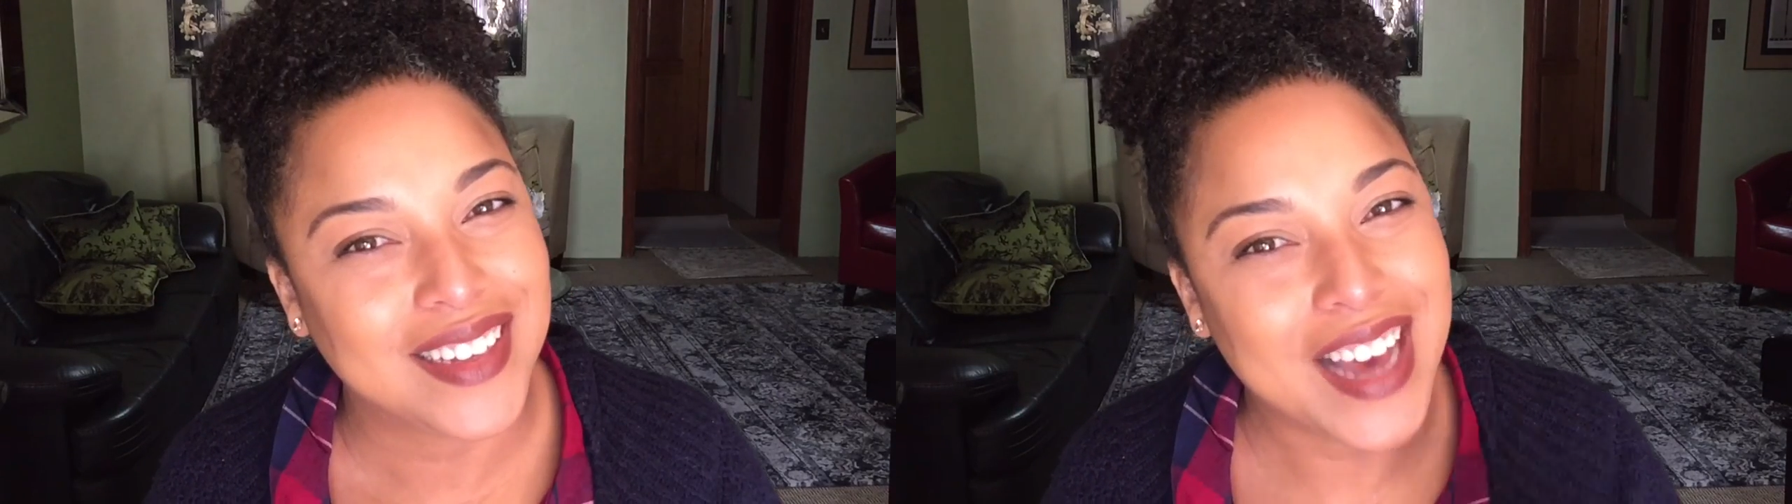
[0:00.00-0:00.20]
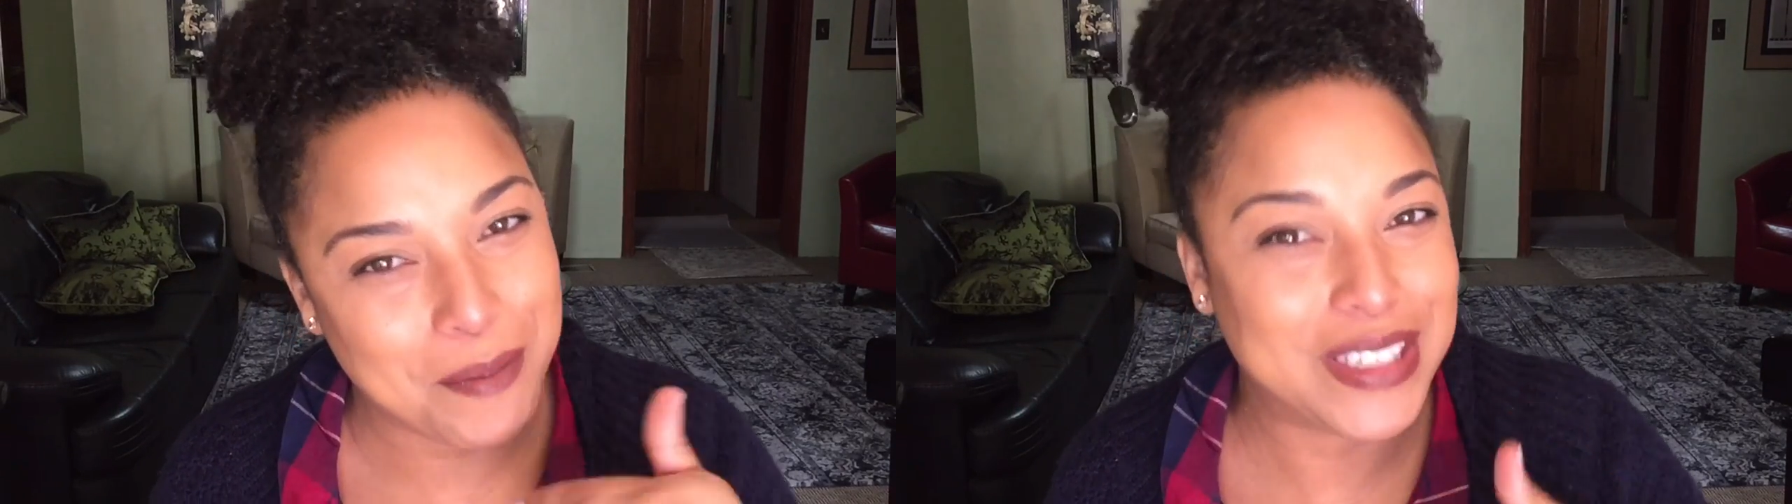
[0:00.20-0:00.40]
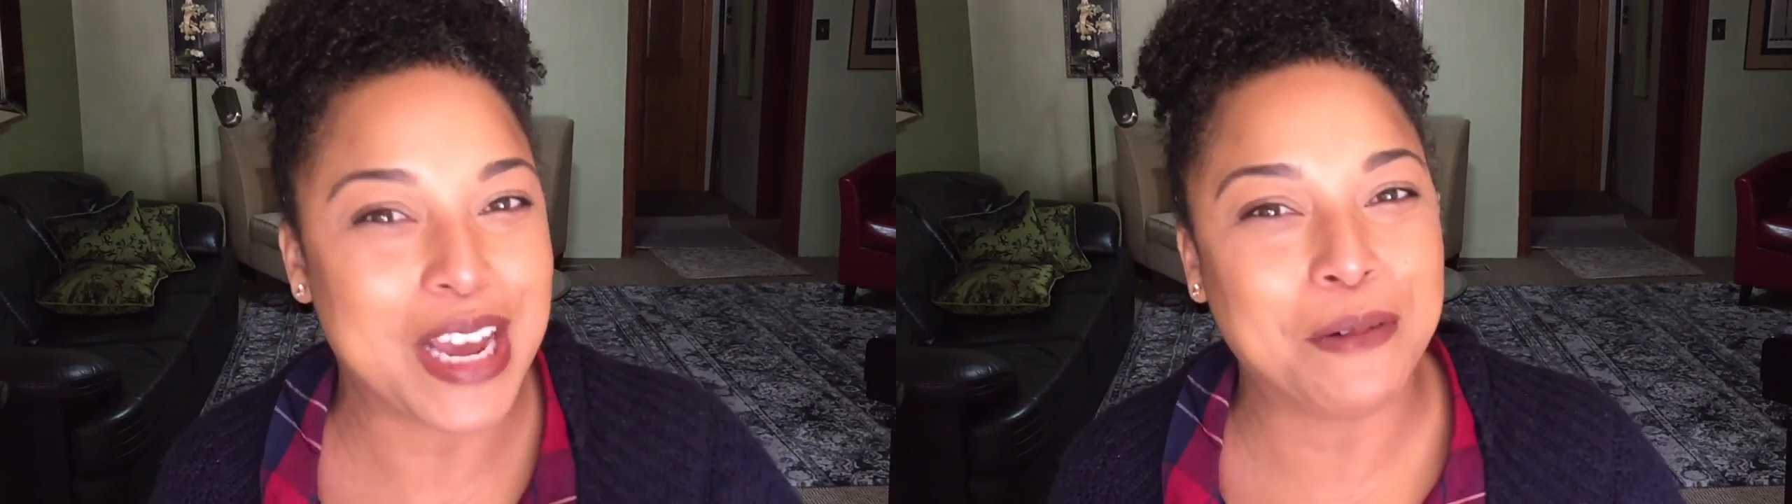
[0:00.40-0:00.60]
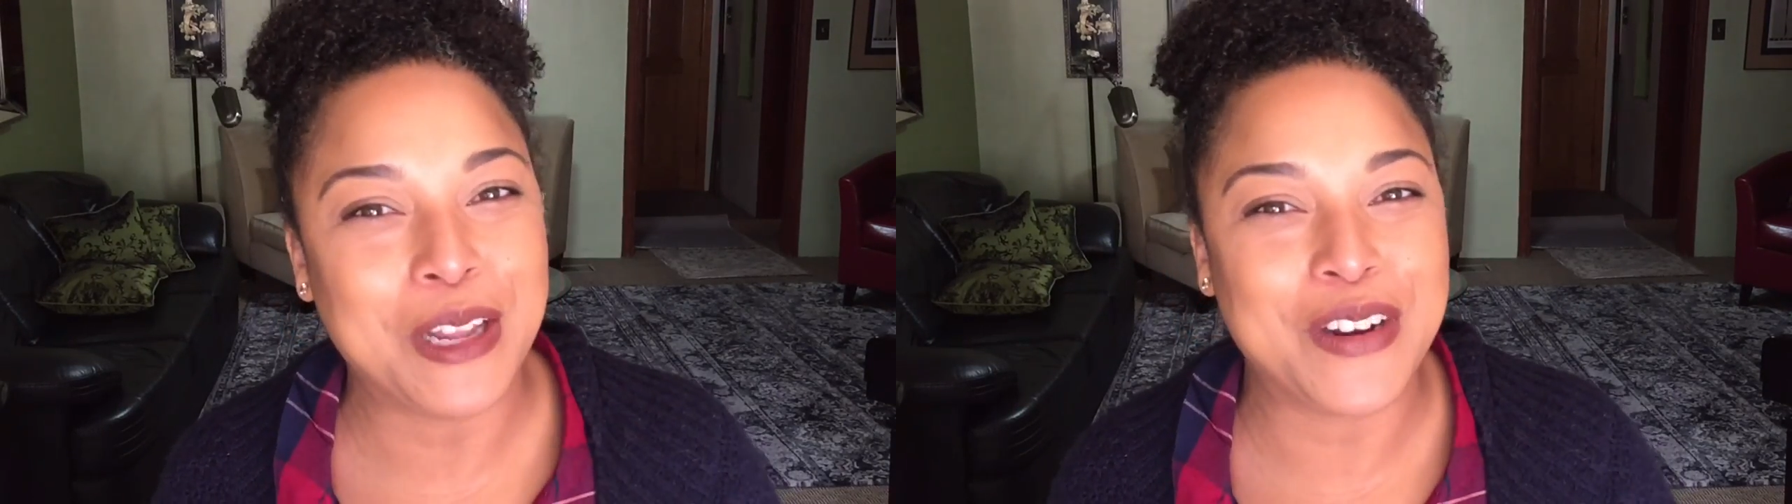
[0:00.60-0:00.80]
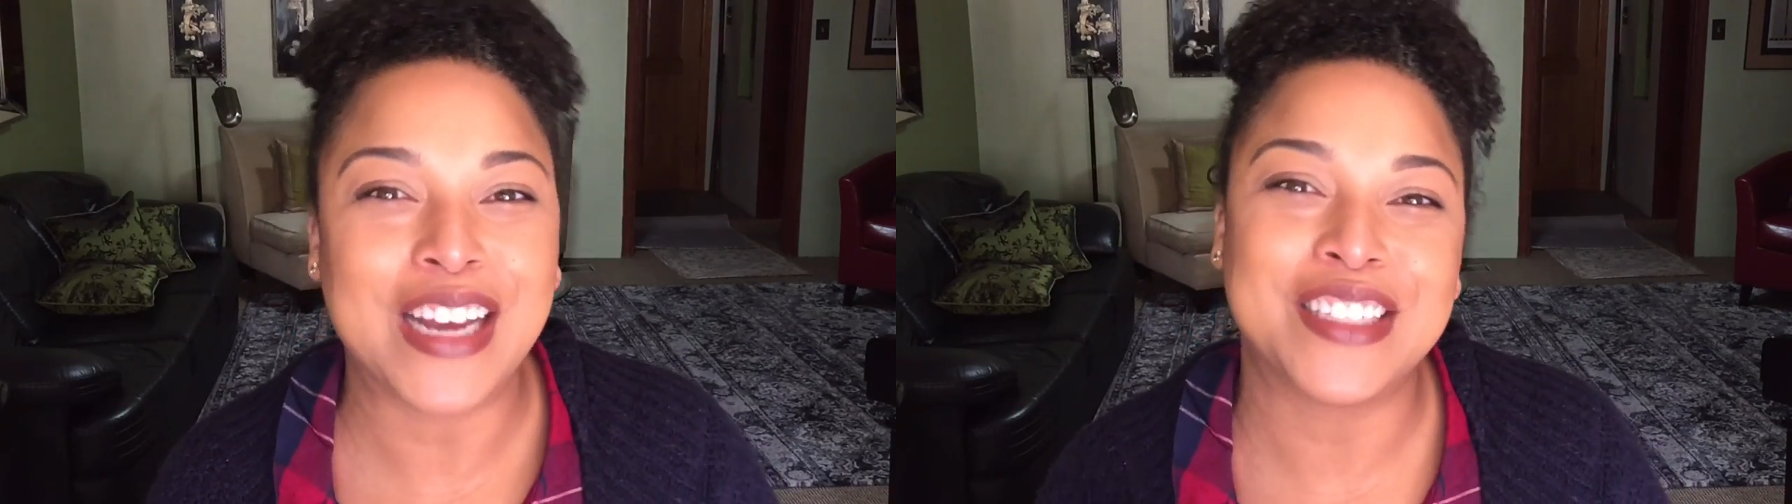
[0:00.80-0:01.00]
Comment down
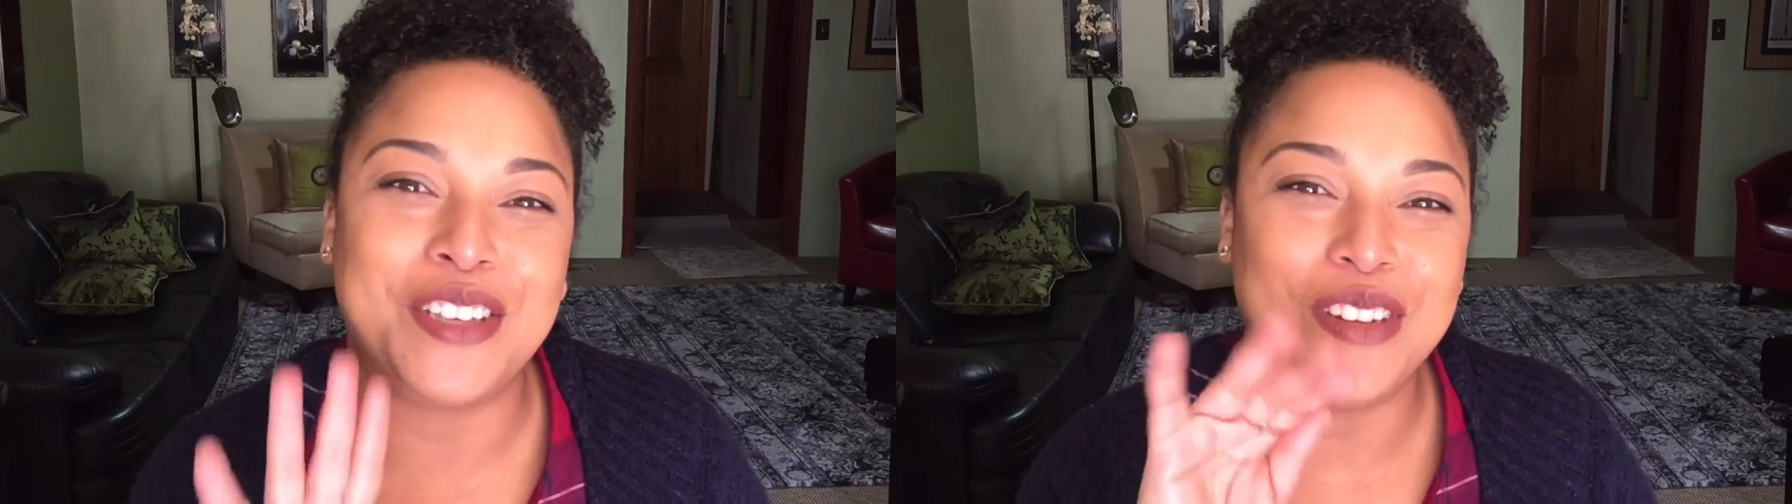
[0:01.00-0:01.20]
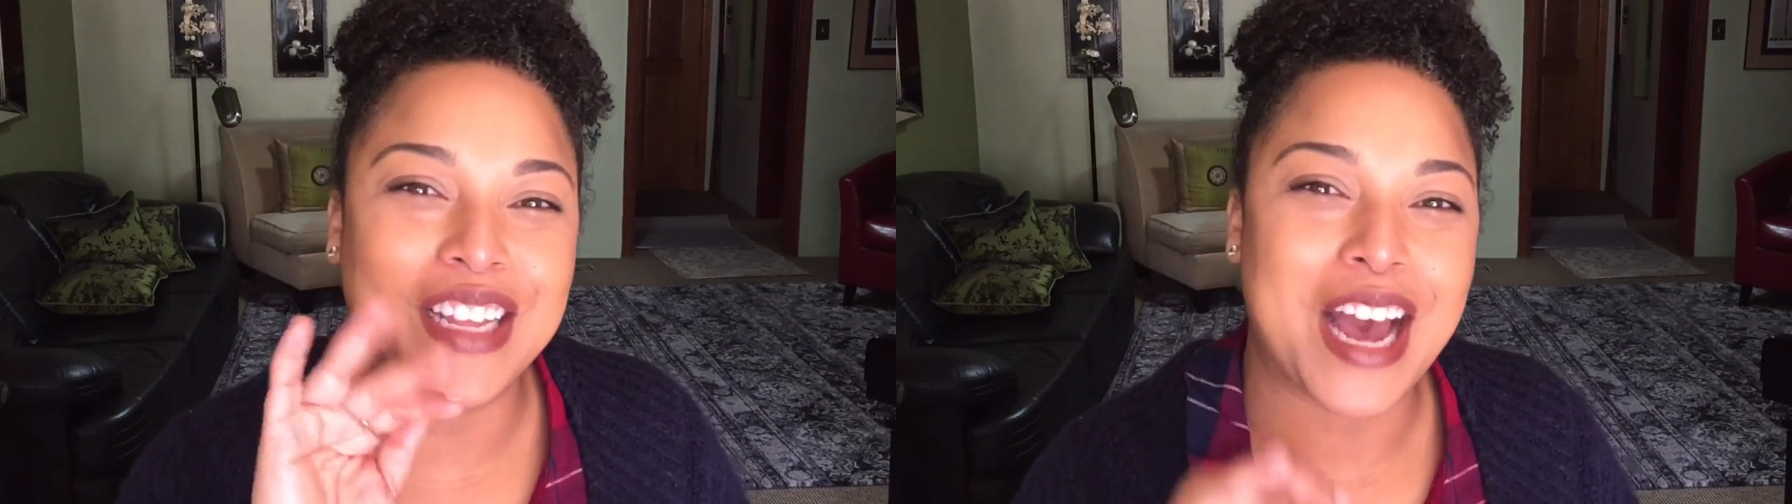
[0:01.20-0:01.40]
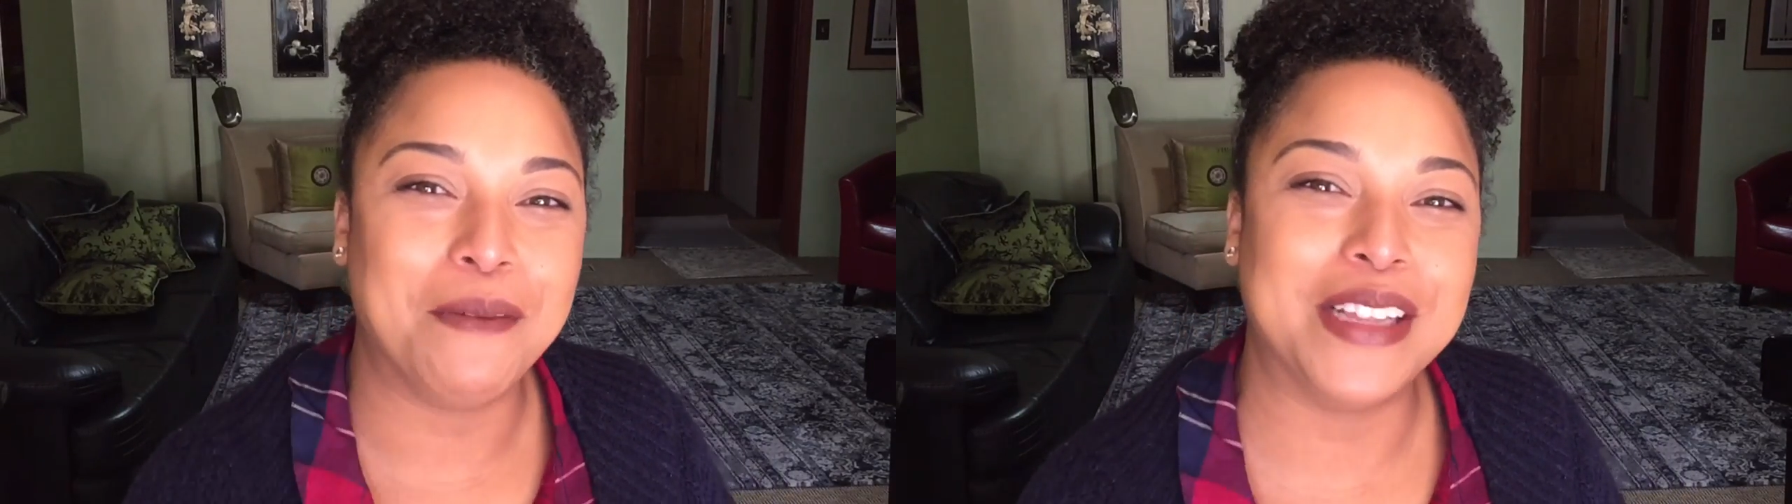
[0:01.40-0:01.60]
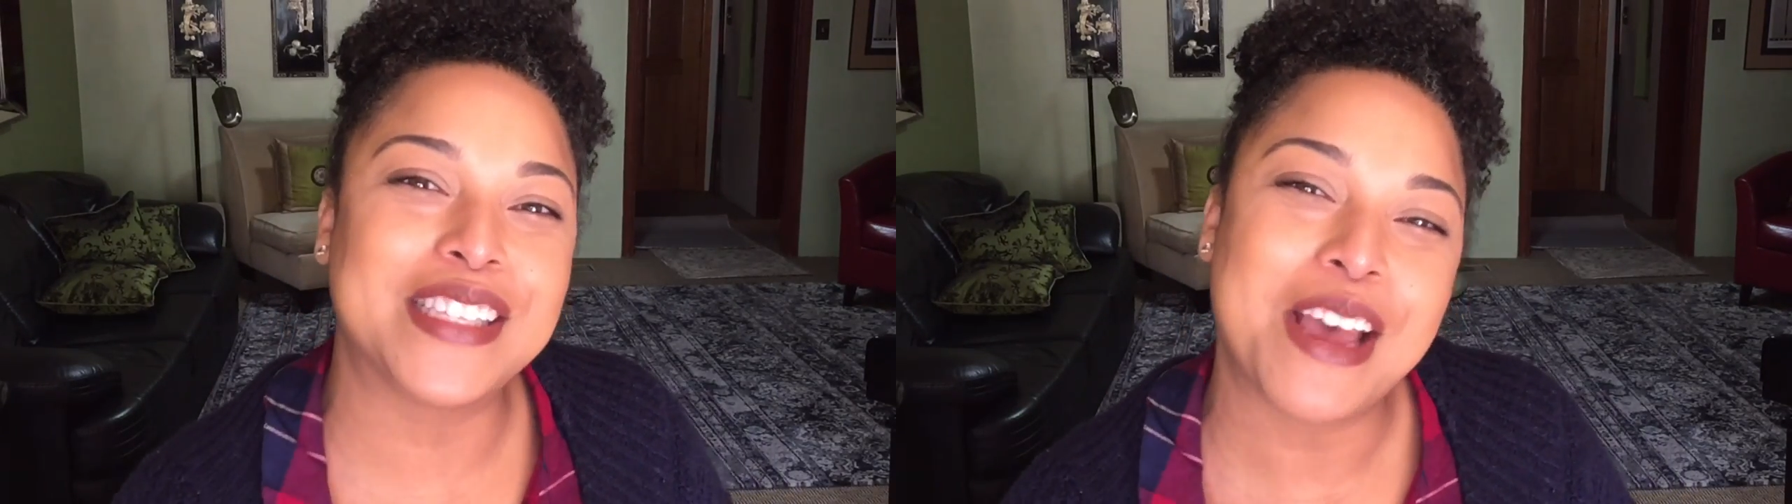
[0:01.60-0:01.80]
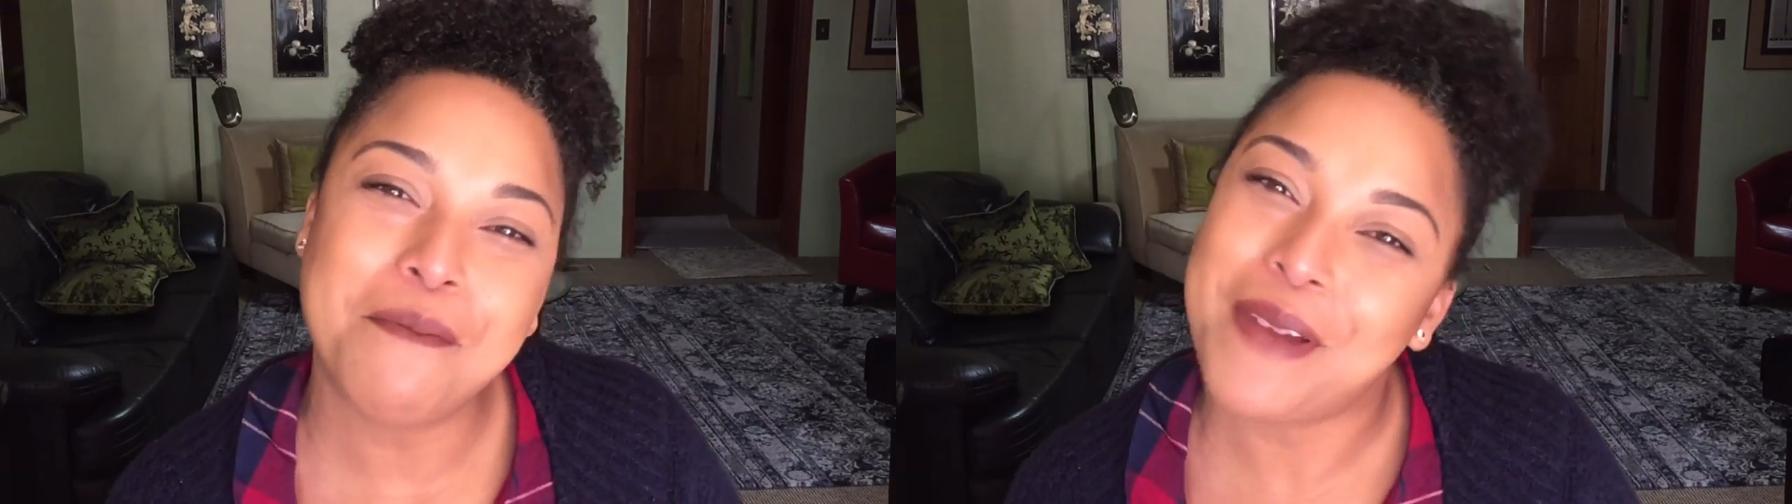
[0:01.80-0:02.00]
below and I'll see you in the comments.
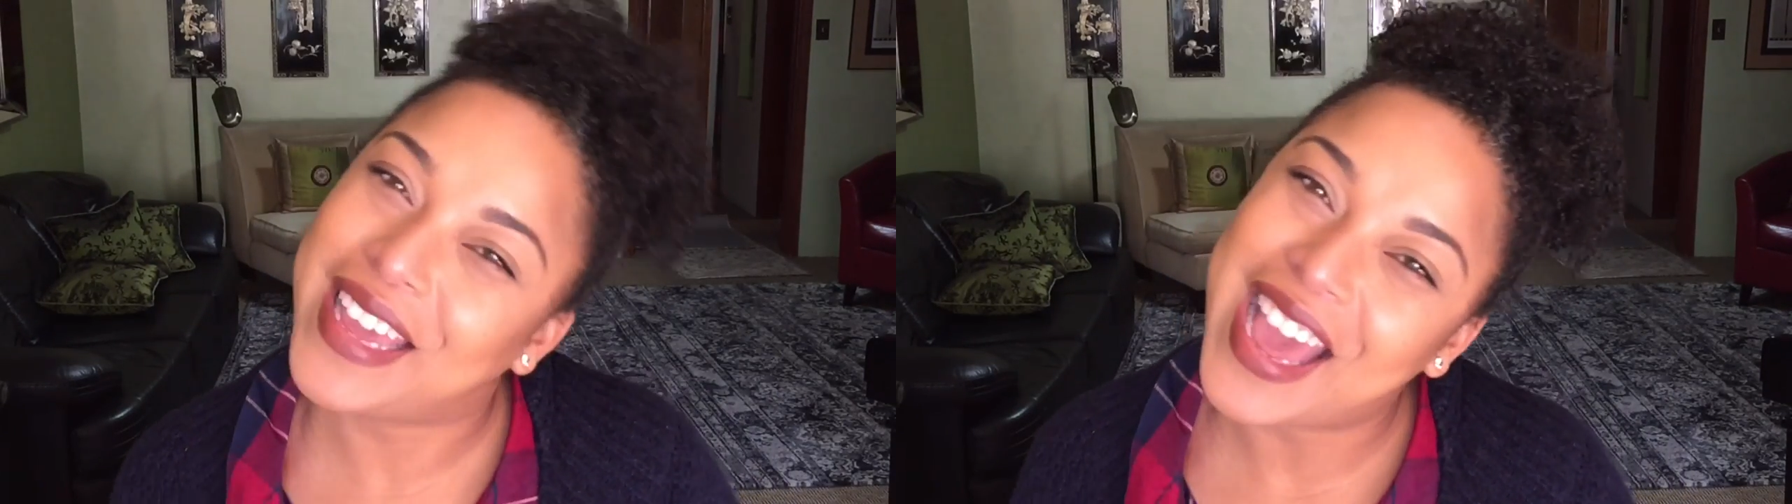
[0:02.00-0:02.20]
Bye